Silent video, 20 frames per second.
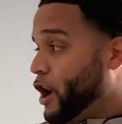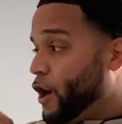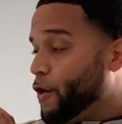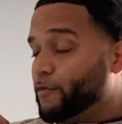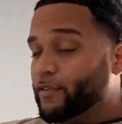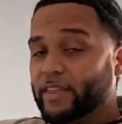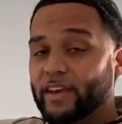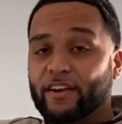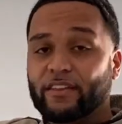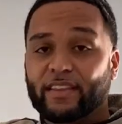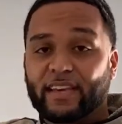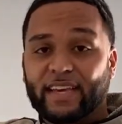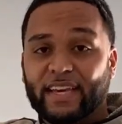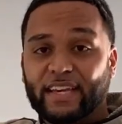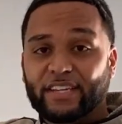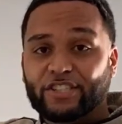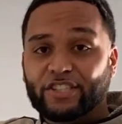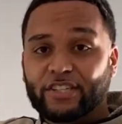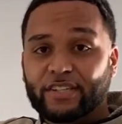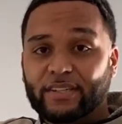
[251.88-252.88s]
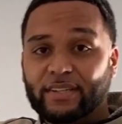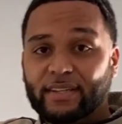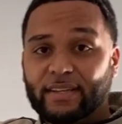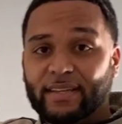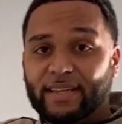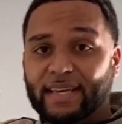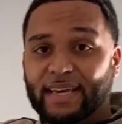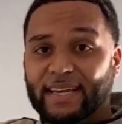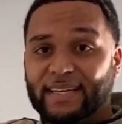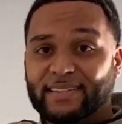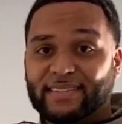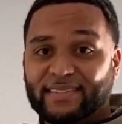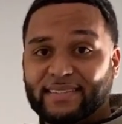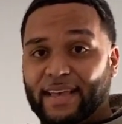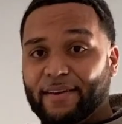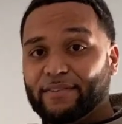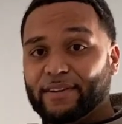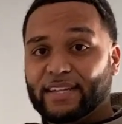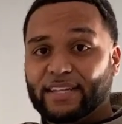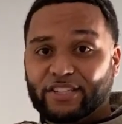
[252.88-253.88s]
Over there in the kitchen, it's
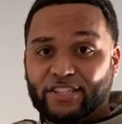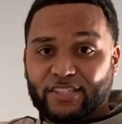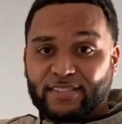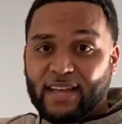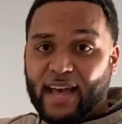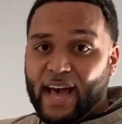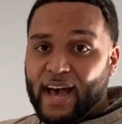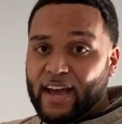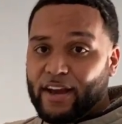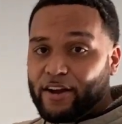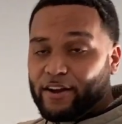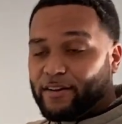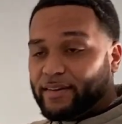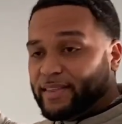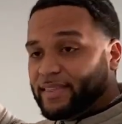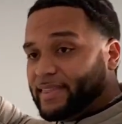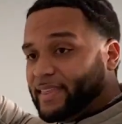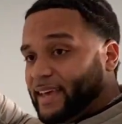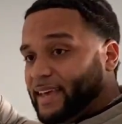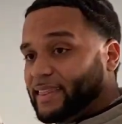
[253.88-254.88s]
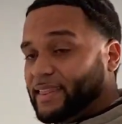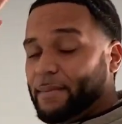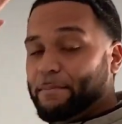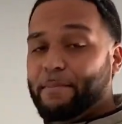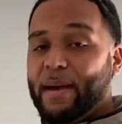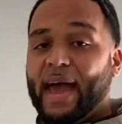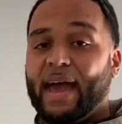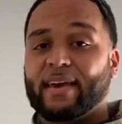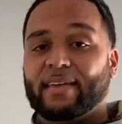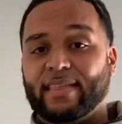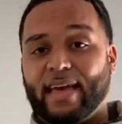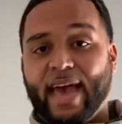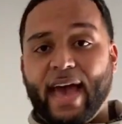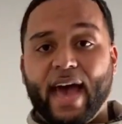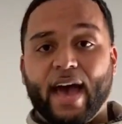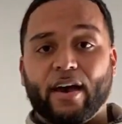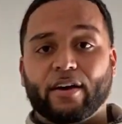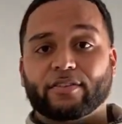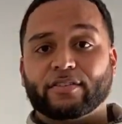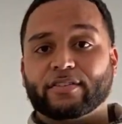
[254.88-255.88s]
seven inches higher than the back of the
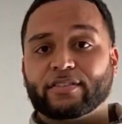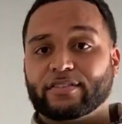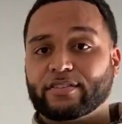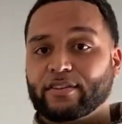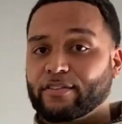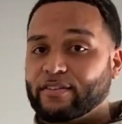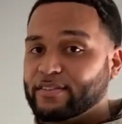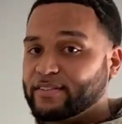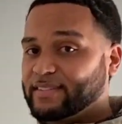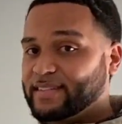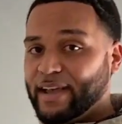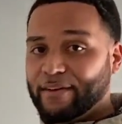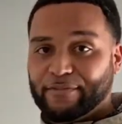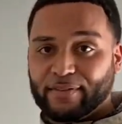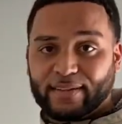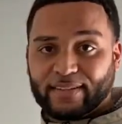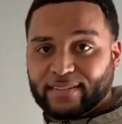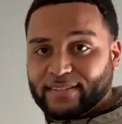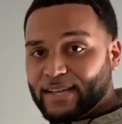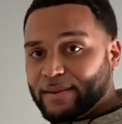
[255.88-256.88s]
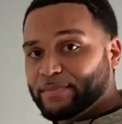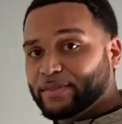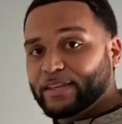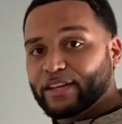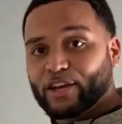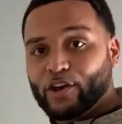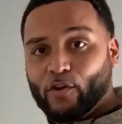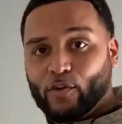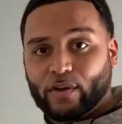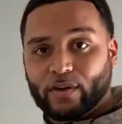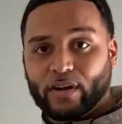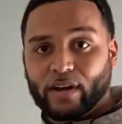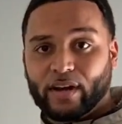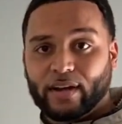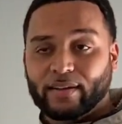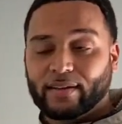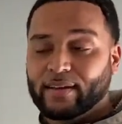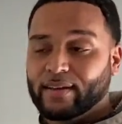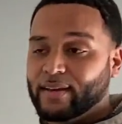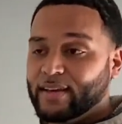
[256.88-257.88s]
house. So there's definitely something going
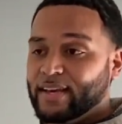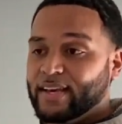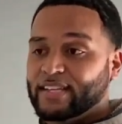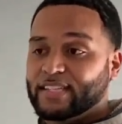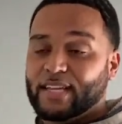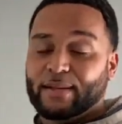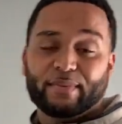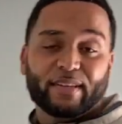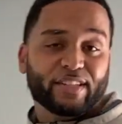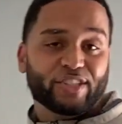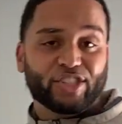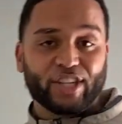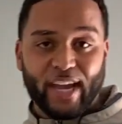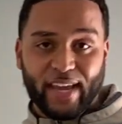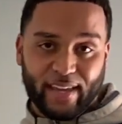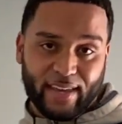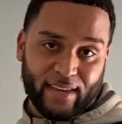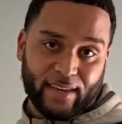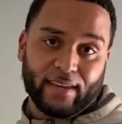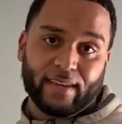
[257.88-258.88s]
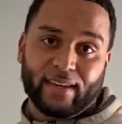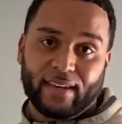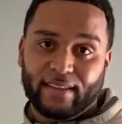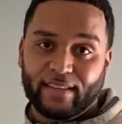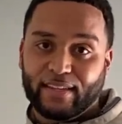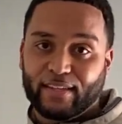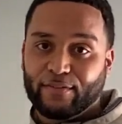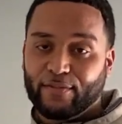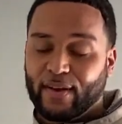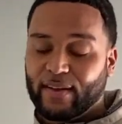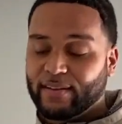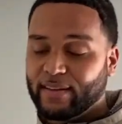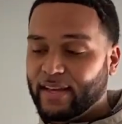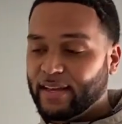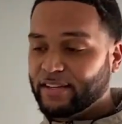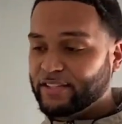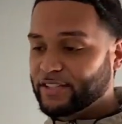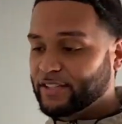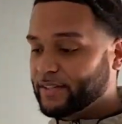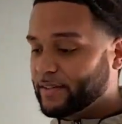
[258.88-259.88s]
on, something janky in this
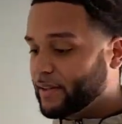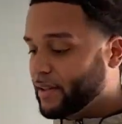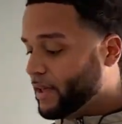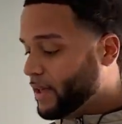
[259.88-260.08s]
foundation.